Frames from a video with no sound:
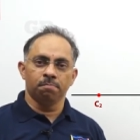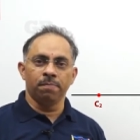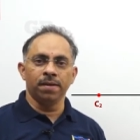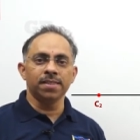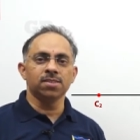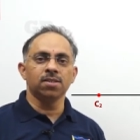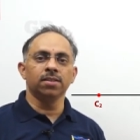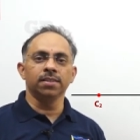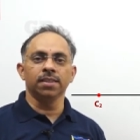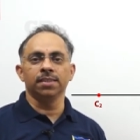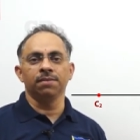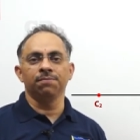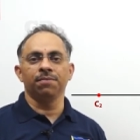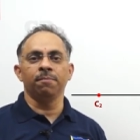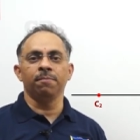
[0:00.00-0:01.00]
Based on this
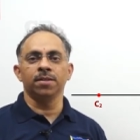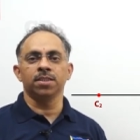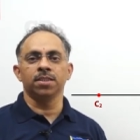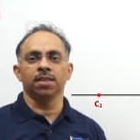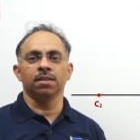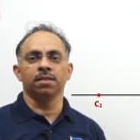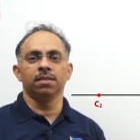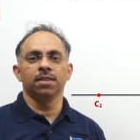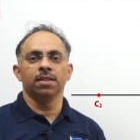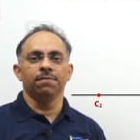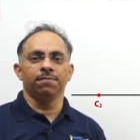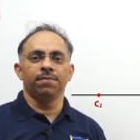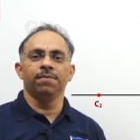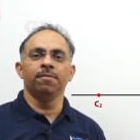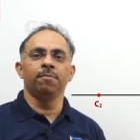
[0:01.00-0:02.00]
information,
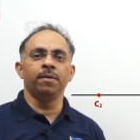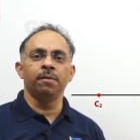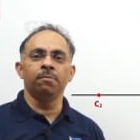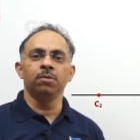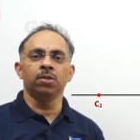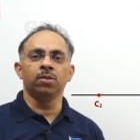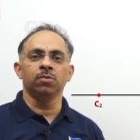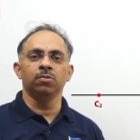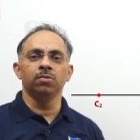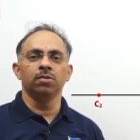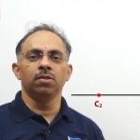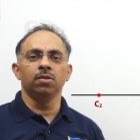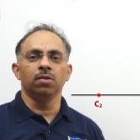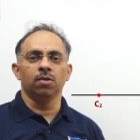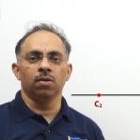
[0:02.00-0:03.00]
we will be able to
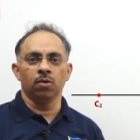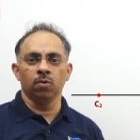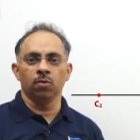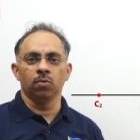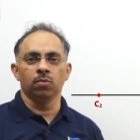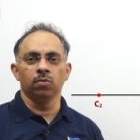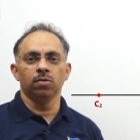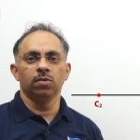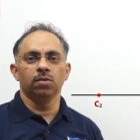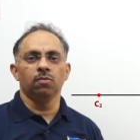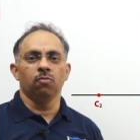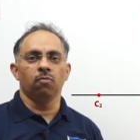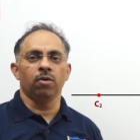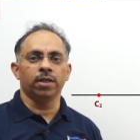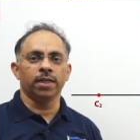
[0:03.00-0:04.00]
know
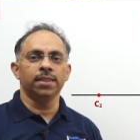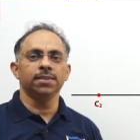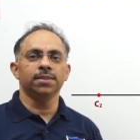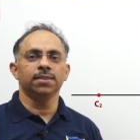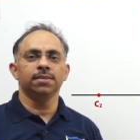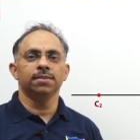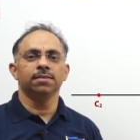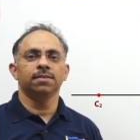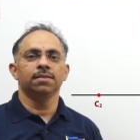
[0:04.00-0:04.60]
what is